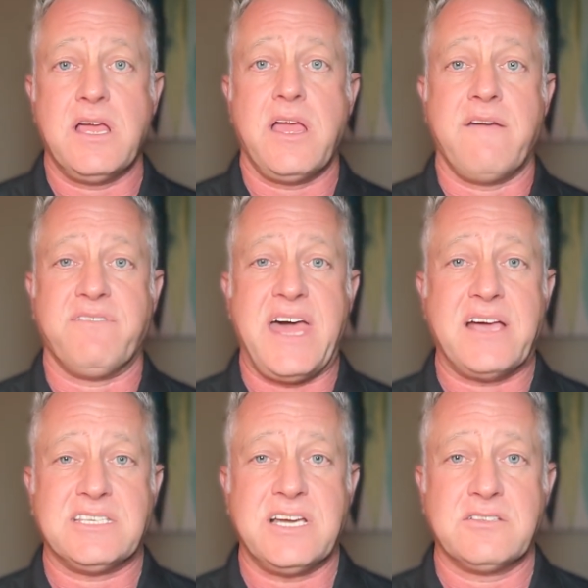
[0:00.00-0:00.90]
If
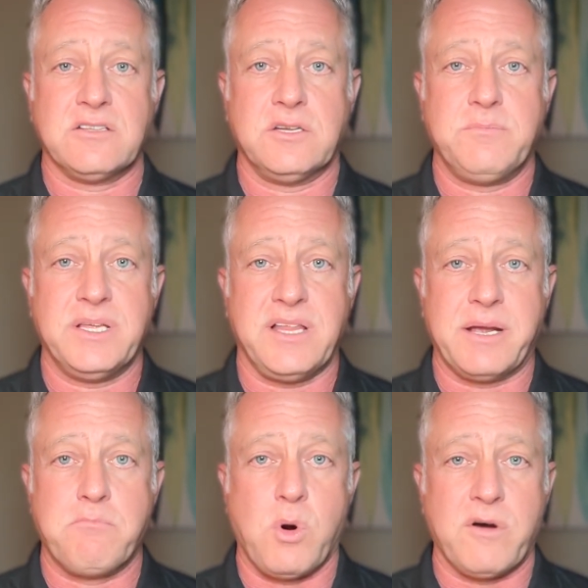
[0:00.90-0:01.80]
that sounds a little bit
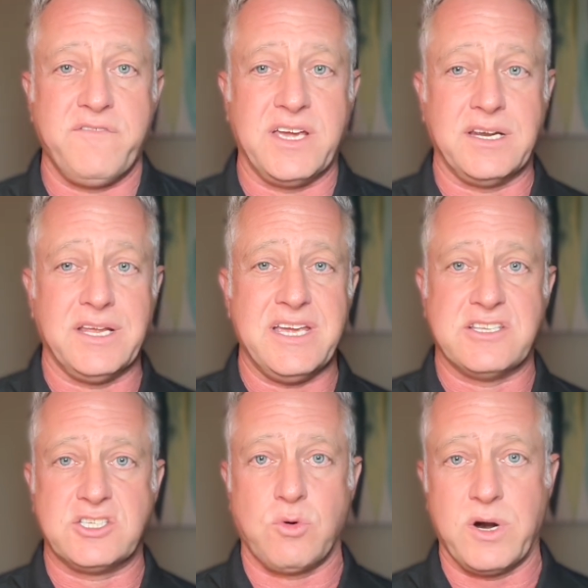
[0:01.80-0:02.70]
like morphine,
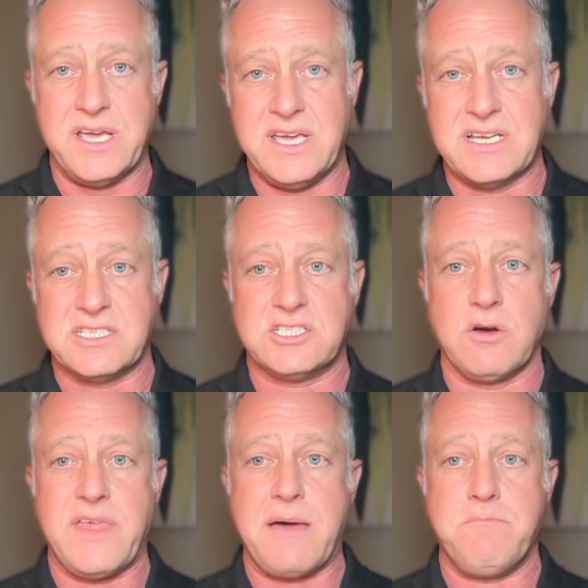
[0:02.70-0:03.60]
it sort of is.
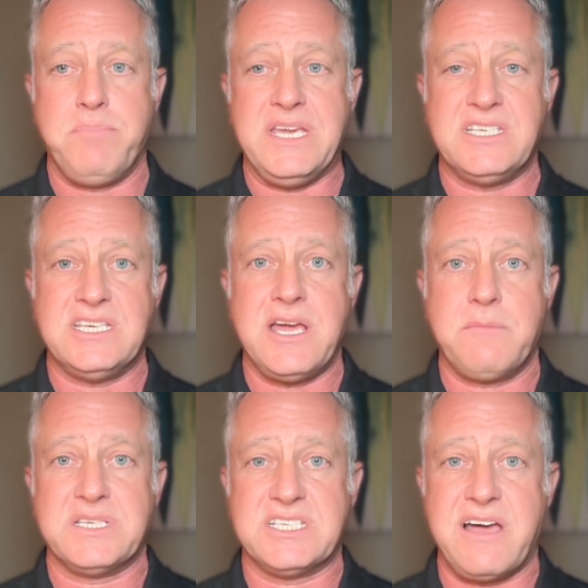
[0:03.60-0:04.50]
So that
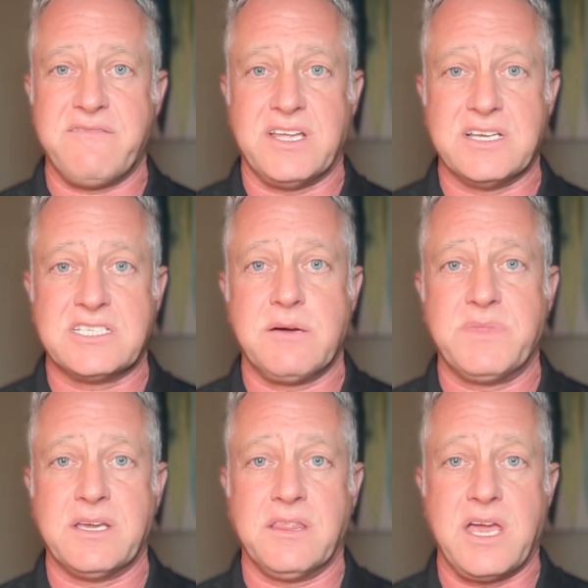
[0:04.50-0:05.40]
BCM7 is
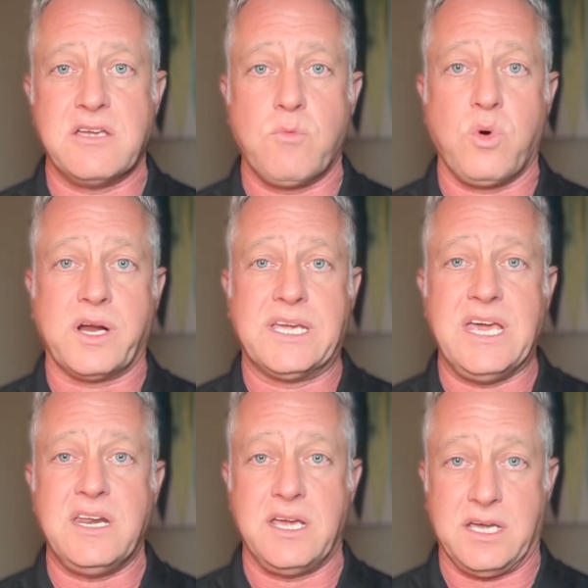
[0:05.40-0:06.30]
something that we're
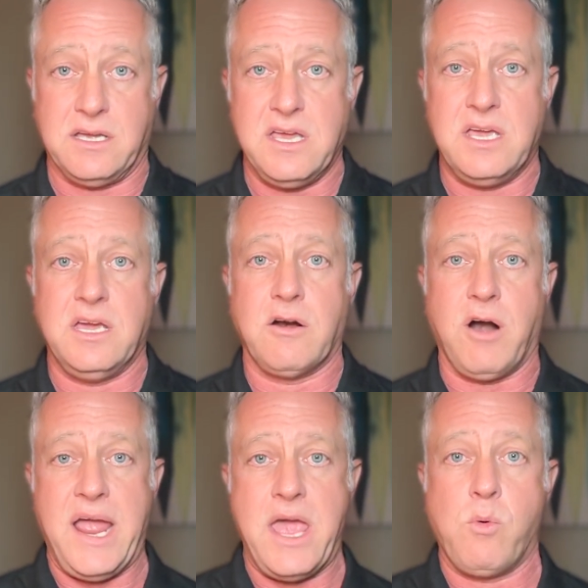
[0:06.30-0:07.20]
getting in
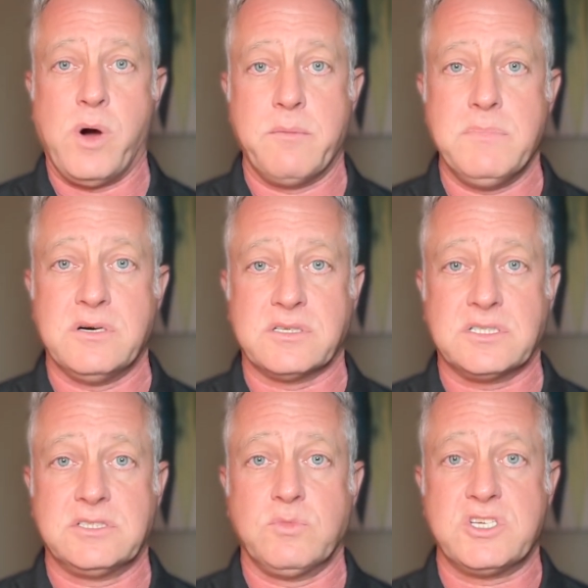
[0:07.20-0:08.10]
our A1
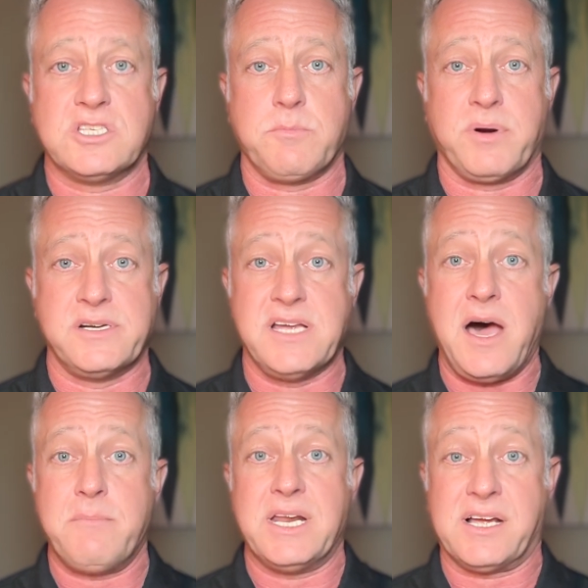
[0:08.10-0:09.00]
milks, which is the
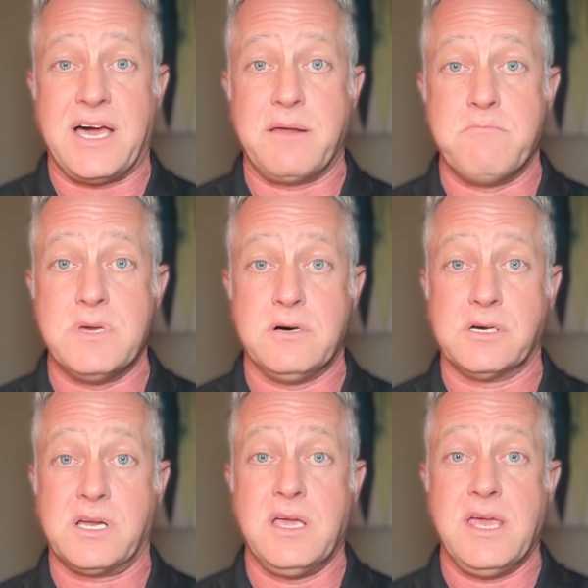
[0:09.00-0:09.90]
predominant kind of
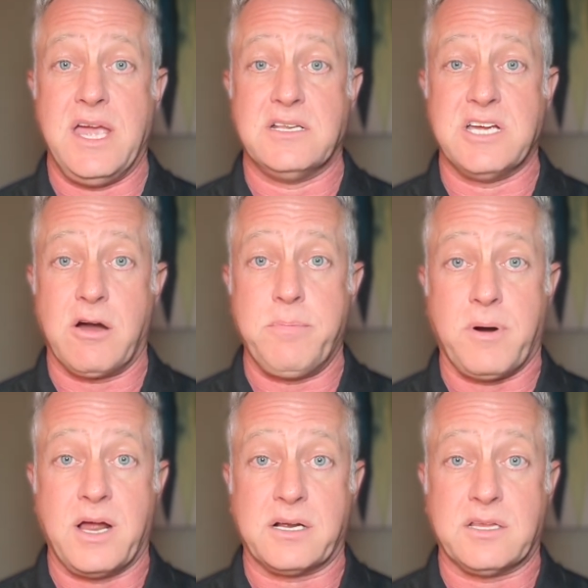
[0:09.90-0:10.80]
milk and dairy
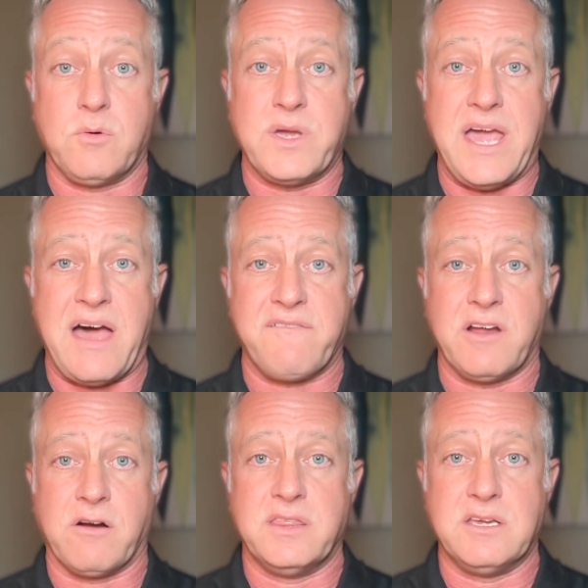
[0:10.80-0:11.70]
product that we have
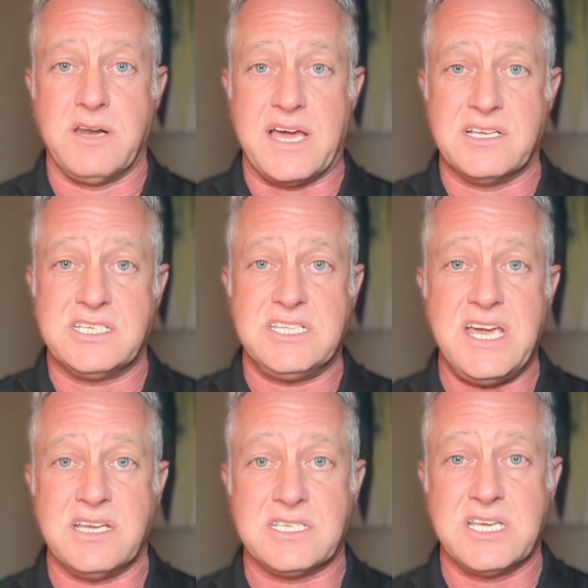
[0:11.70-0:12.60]
here in the United
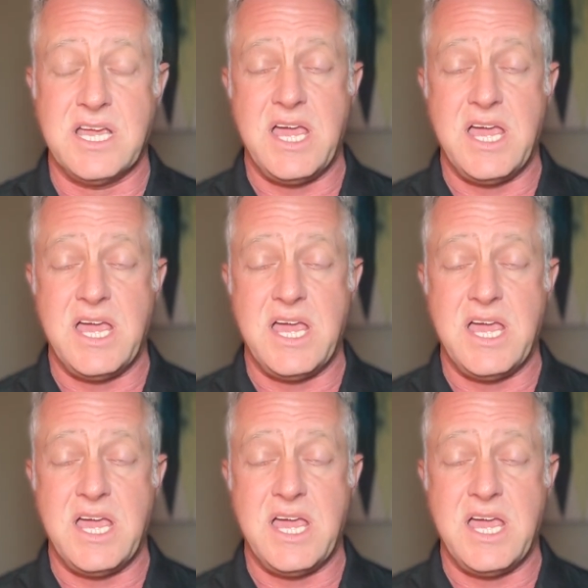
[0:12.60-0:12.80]
States.